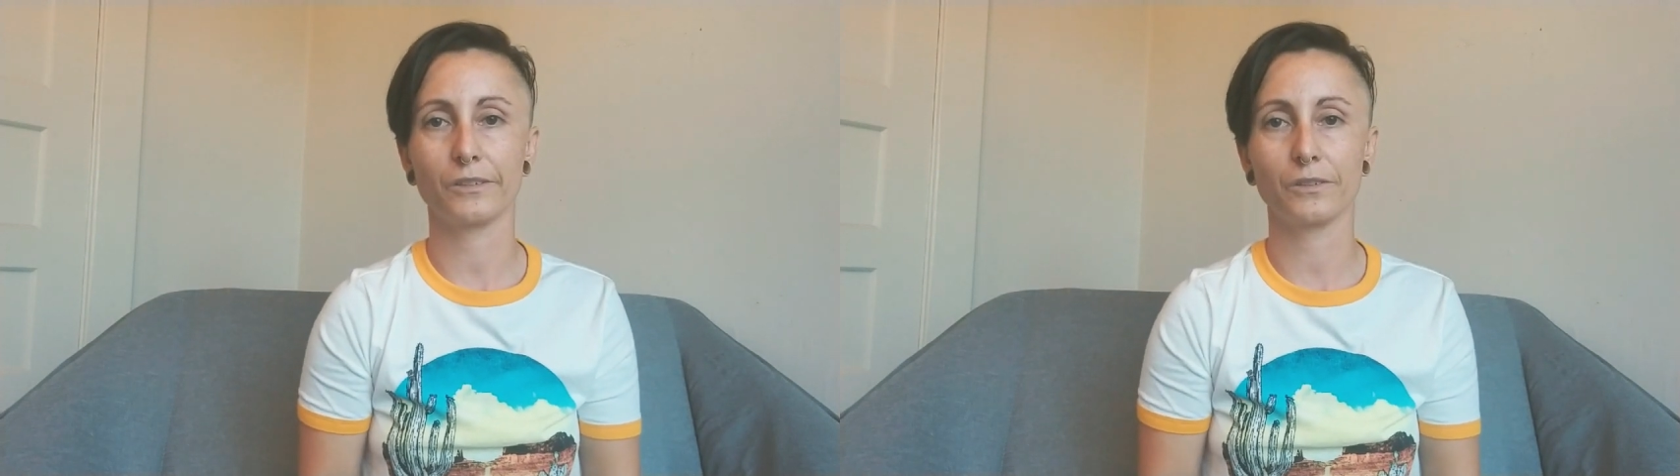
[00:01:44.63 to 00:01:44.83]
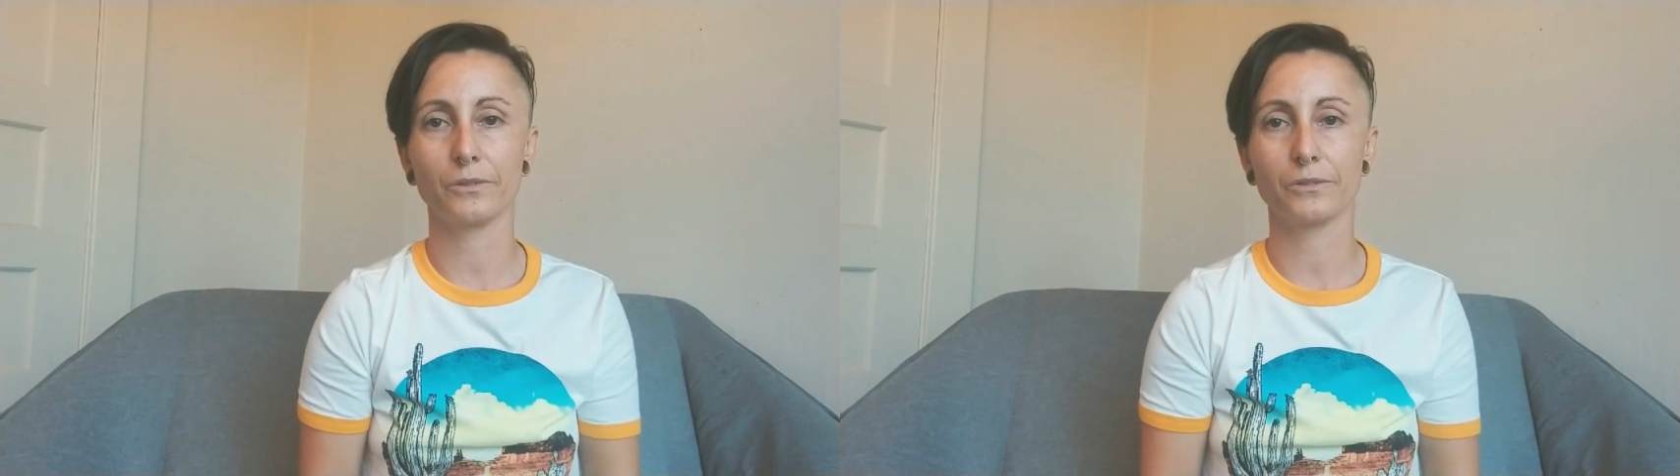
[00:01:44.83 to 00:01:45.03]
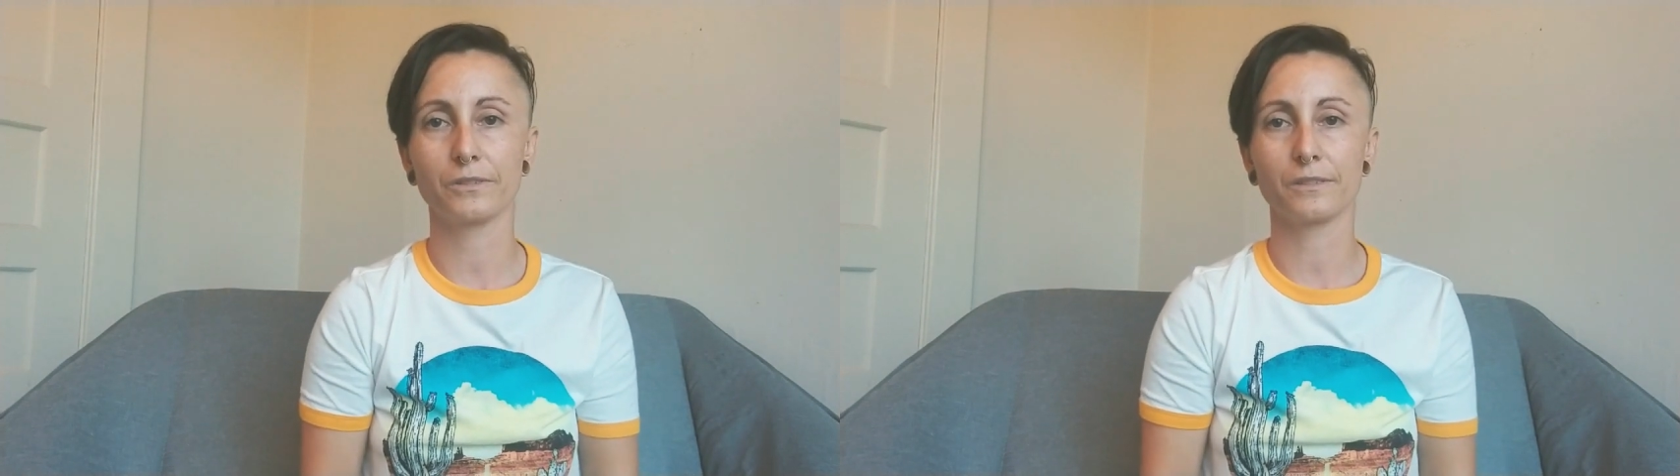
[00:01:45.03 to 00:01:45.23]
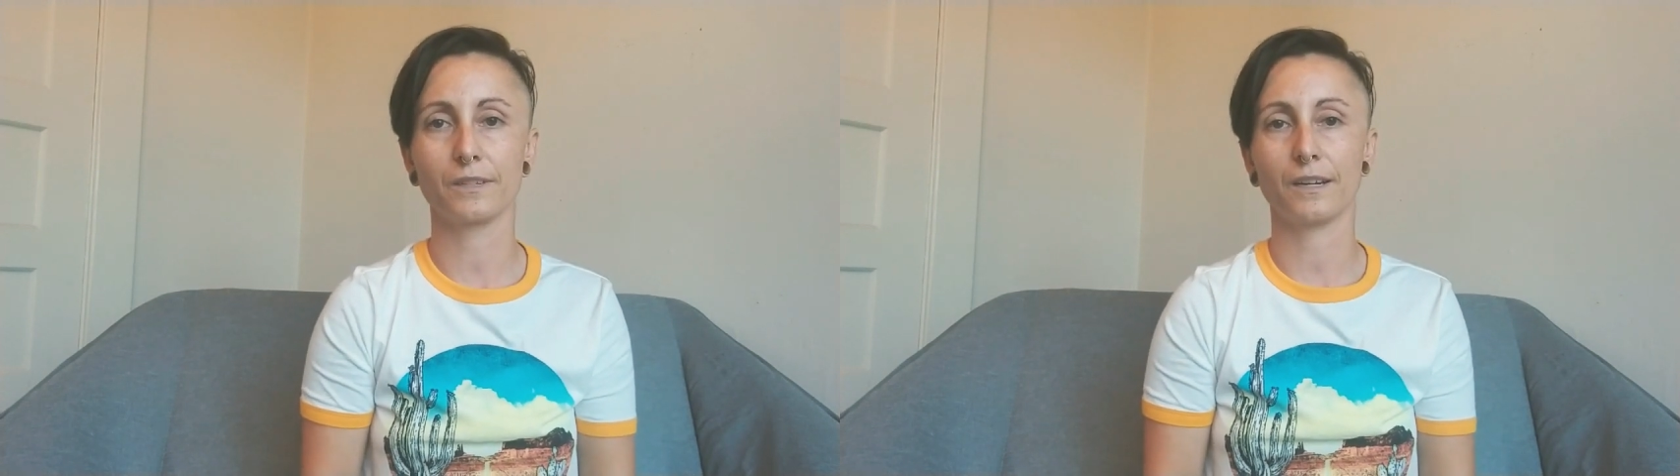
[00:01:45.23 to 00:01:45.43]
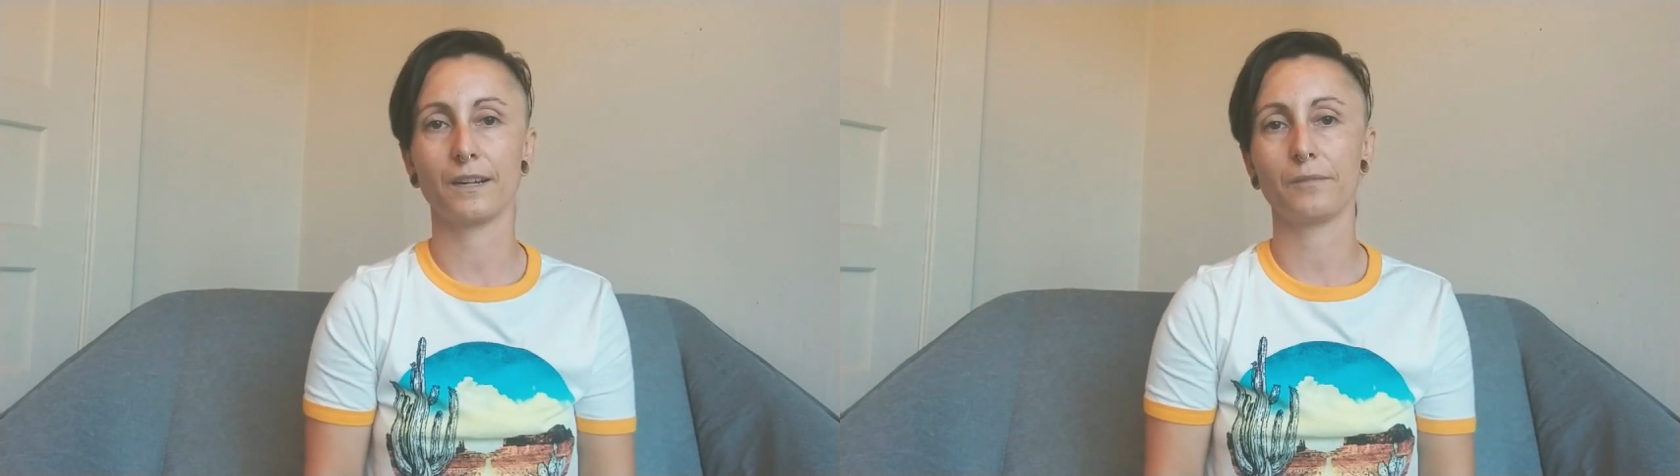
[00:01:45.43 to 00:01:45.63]
use,
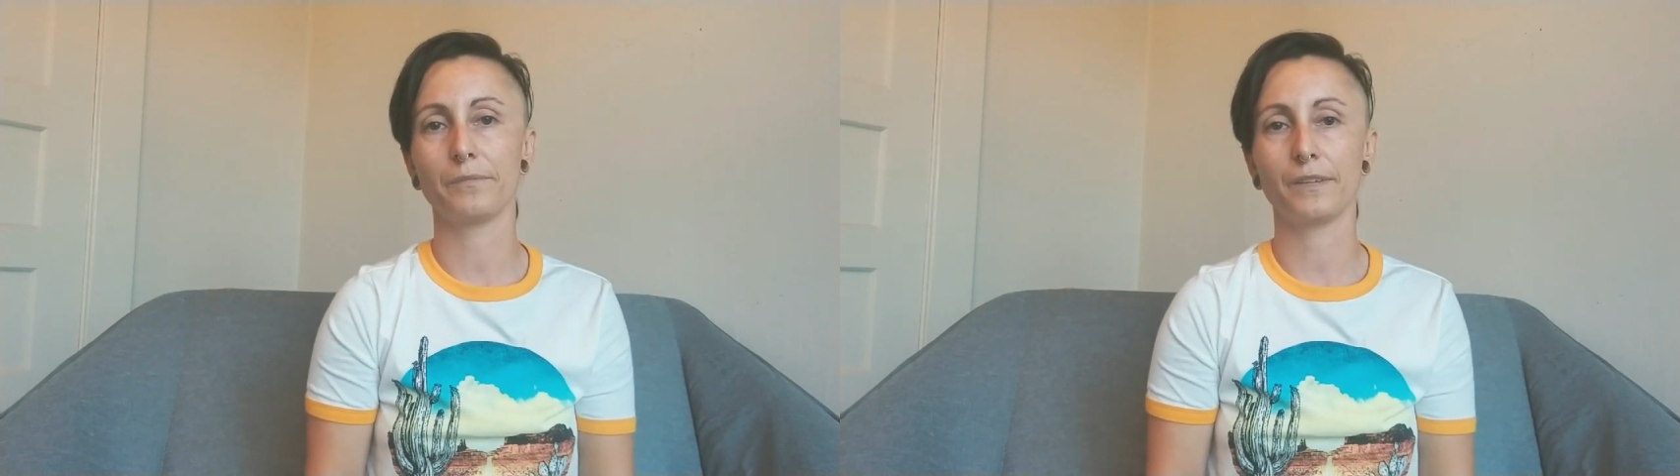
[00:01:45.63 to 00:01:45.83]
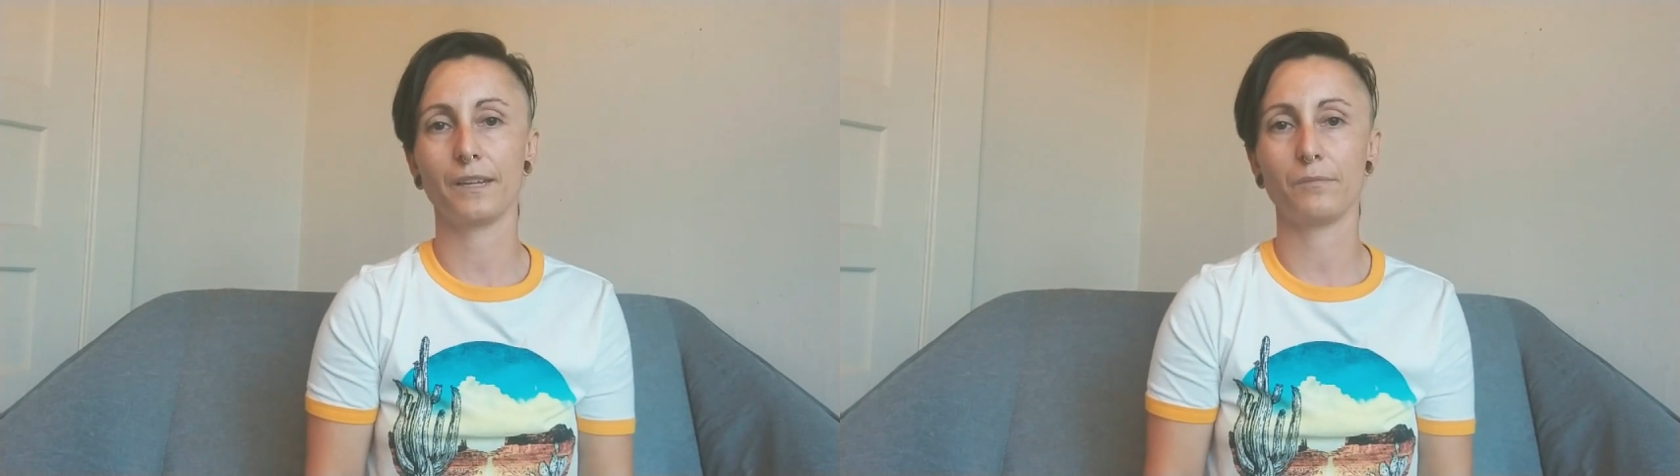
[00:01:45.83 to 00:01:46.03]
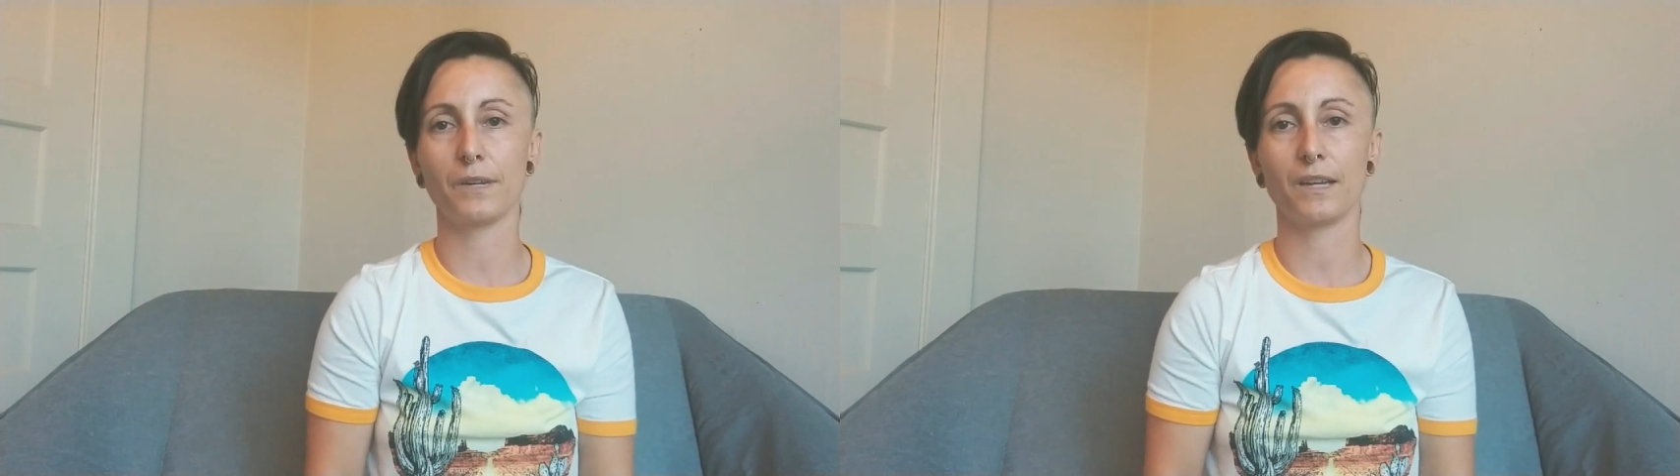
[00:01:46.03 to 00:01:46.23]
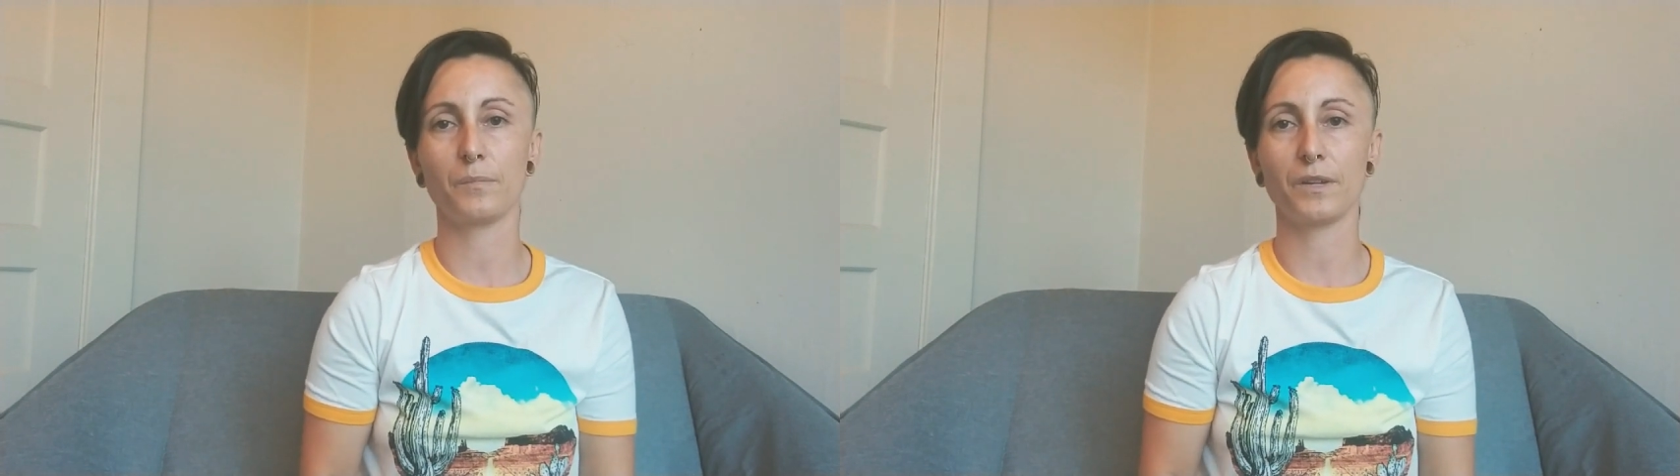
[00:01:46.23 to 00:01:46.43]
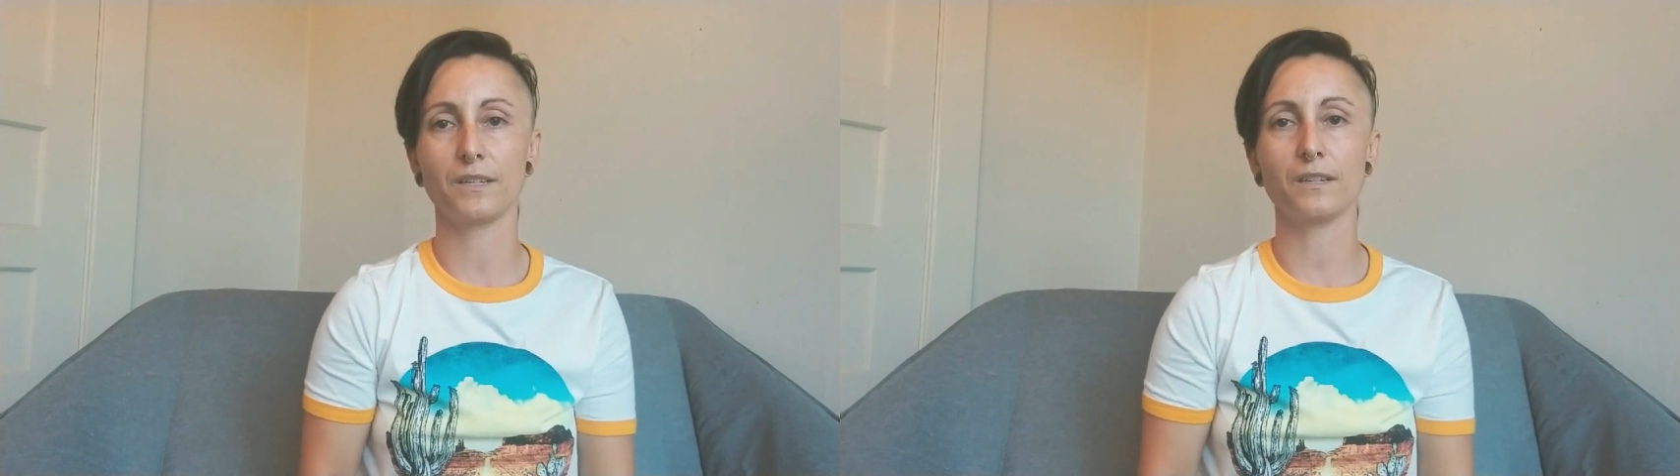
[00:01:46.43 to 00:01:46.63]
in my
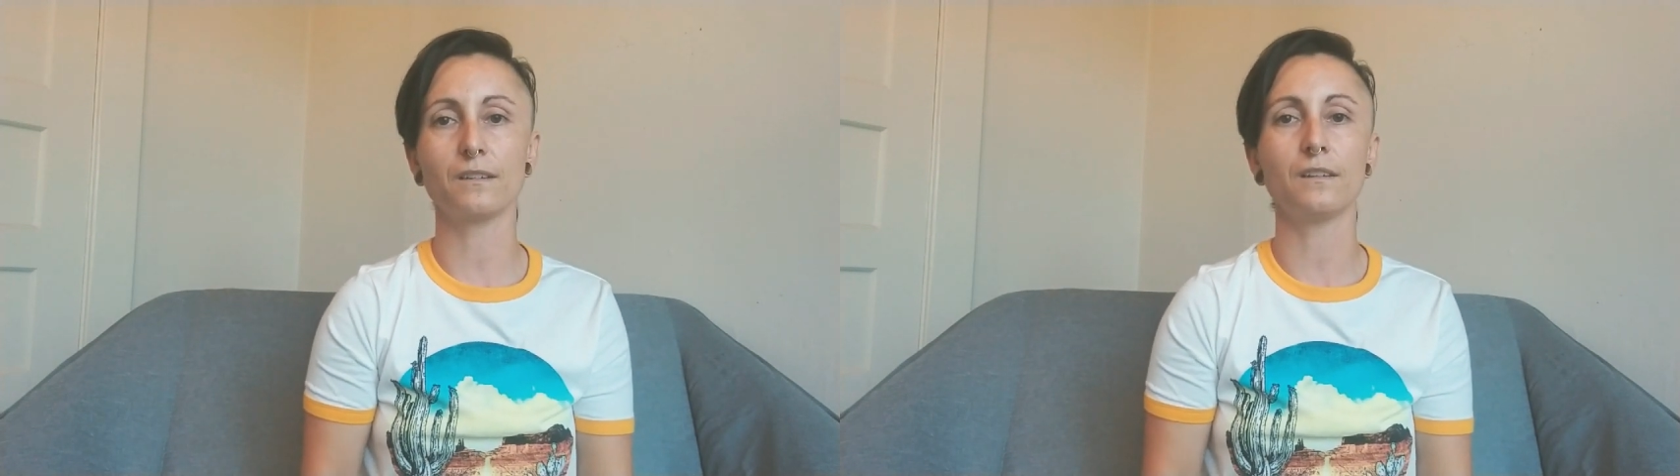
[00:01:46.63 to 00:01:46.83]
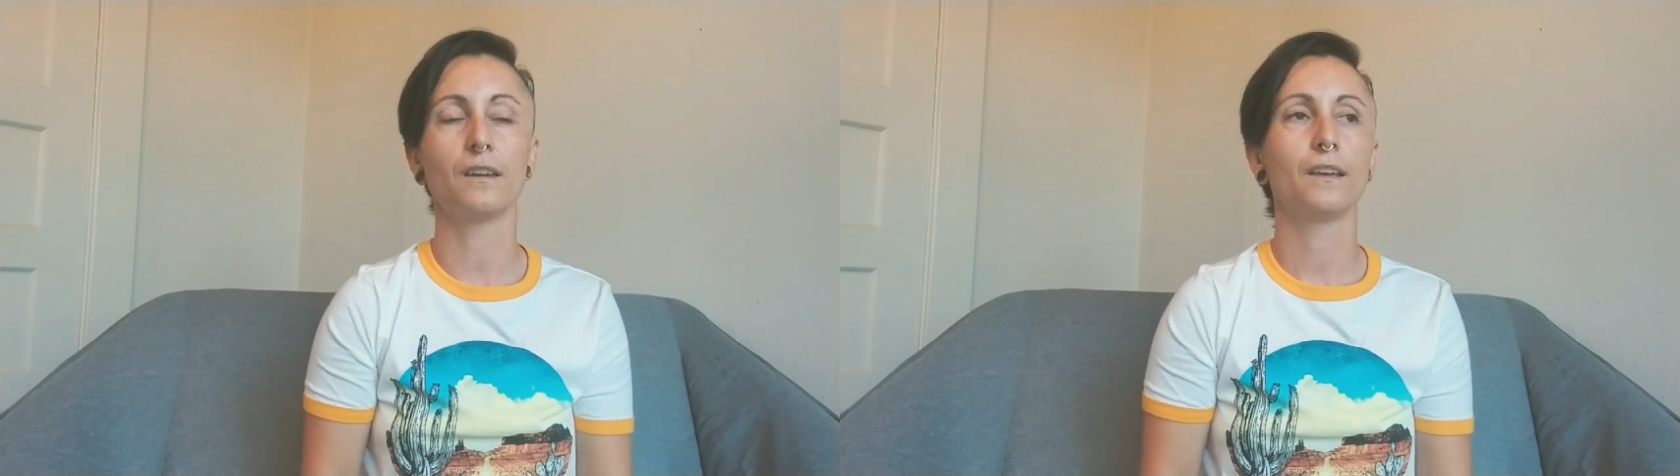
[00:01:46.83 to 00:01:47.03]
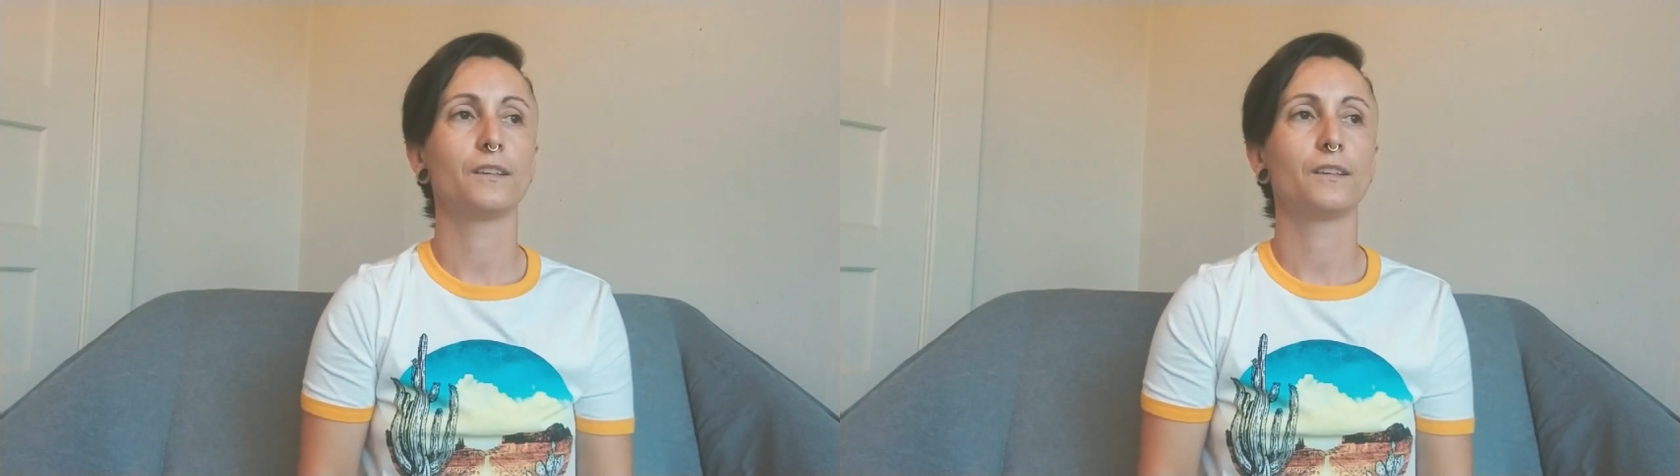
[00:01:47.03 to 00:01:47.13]
opinion.